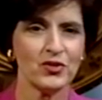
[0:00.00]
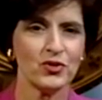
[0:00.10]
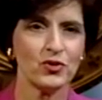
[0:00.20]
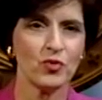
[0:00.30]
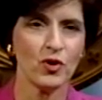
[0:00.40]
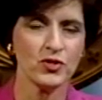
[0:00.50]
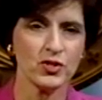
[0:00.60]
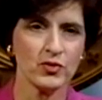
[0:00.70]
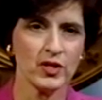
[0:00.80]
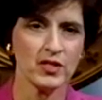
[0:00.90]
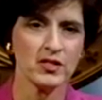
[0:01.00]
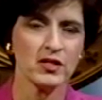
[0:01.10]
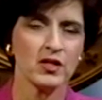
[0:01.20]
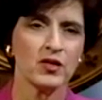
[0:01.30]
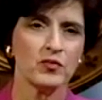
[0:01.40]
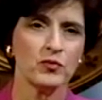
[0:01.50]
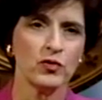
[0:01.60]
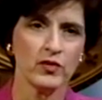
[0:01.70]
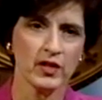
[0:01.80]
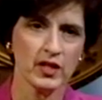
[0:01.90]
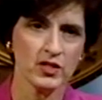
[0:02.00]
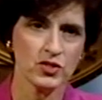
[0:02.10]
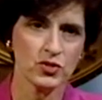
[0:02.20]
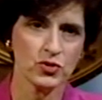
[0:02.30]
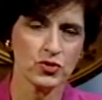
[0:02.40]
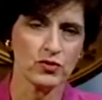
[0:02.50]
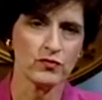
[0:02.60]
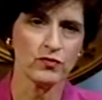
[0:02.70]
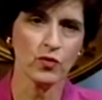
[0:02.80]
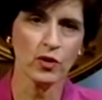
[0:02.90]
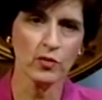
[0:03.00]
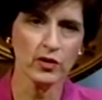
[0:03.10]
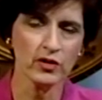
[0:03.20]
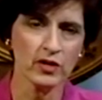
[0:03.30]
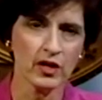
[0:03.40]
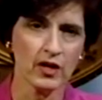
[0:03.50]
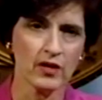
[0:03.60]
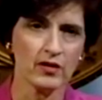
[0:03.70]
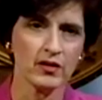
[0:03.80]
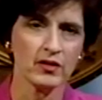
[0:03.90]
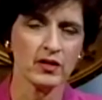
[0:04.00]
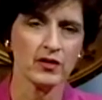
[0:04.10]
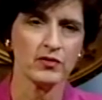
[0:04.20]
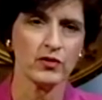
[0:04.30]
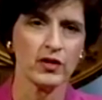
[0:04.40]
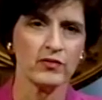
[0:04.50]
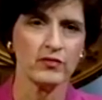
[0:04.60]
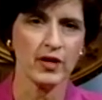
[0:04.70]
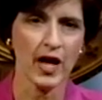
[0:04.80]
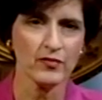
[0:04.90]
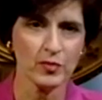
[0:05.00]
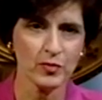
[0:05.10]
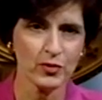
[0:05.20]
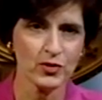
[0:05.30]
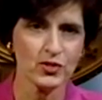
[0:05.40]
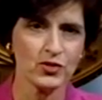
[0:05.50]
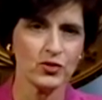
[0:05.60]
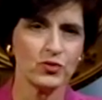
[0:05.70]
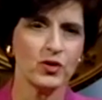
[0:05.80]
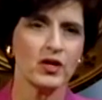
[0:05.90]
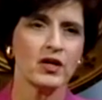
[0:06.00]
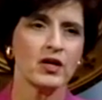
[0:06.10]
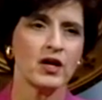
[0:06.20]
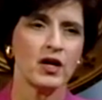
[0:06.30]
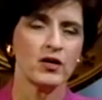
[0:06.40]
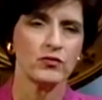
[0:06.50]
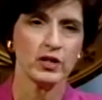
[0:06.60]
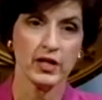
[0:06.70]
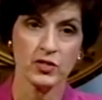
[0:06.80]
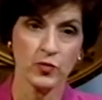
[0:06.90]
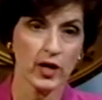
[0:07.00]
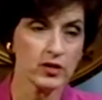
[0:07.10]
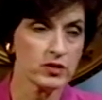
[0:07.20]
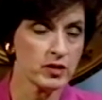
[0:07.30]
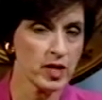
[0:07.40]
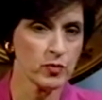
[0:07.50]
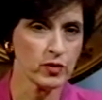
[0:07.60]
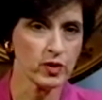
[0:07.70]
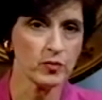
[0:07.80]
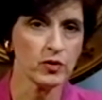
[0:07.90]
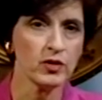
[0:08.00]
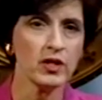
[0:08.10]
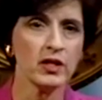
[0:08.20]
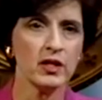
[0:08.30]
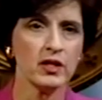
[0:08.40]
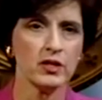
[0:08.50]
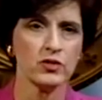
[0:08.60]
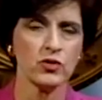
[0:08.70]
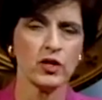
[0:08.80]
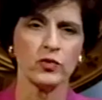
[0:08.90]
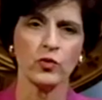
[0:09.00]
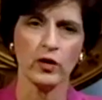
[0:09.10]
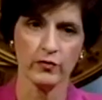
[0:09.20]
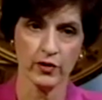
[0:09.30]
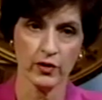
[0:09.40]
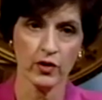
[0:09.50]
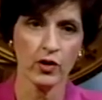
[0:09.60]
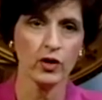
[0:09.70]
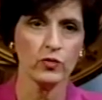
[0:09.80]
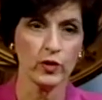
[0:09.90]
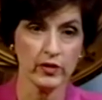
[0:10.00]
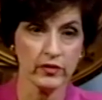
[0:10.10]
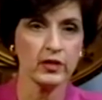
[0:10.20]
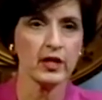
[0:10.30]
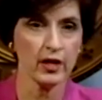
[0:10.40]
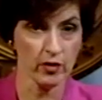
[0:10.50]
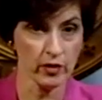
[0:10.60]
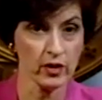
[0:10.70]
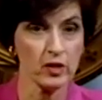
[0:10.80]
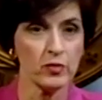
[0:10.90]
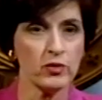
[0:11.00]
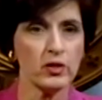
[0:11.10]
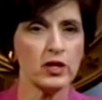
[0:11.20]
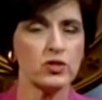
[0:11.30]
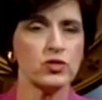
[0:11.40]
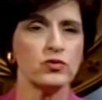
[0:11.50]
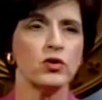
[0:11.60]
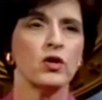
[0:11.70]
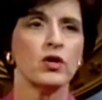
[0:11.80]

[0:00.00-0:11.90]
who also is moving the institution forward, a very affable person who relates well to the neighboring community and trying to work very hard with the area community to